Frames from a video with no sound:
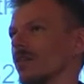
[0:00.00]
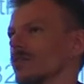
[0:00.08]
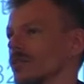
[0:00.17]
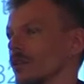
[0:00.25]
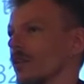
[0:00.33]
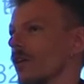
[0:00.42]

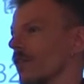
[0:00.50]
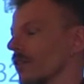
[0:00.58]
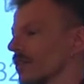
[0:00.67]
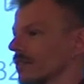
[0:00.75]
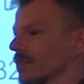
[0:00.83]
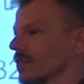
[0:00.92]

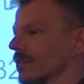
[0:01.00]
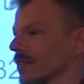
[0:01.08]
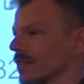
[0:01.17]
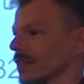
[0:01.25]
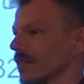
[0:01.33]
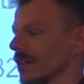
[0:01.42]
Solaris,
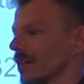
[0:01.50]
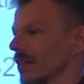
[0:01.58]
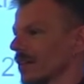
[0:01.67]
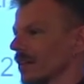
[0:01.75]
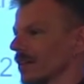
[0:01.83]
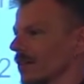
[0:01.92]

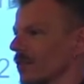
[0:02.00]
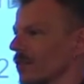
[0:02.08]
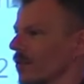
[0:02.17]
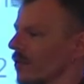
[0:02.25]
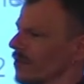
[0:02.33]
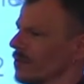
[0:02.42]

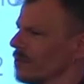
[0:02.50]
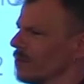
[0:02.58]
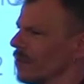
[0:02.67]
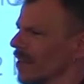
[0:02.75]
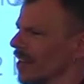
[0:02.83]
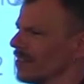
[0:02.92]
or
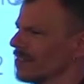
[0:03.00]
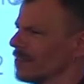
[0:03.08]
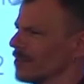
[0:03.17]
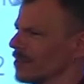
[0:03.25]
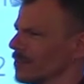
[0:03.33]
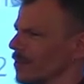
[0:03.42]
what else do
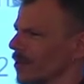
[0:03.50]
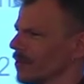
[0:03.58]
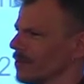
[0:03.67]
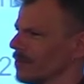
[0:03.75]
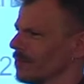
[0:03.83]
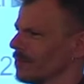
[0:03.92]
we support?
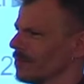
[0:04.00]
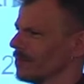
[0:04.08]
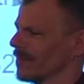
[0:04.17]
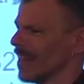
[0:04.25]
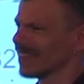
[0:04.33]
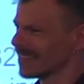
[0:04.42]

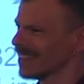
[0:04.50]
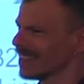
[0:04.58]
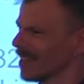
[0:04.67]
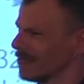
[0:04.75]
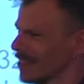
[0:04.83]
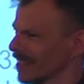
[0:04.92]
That's it,
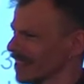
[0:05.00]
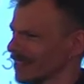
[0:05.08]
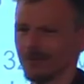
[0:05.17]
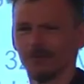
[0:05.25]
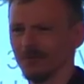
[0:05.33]
I think.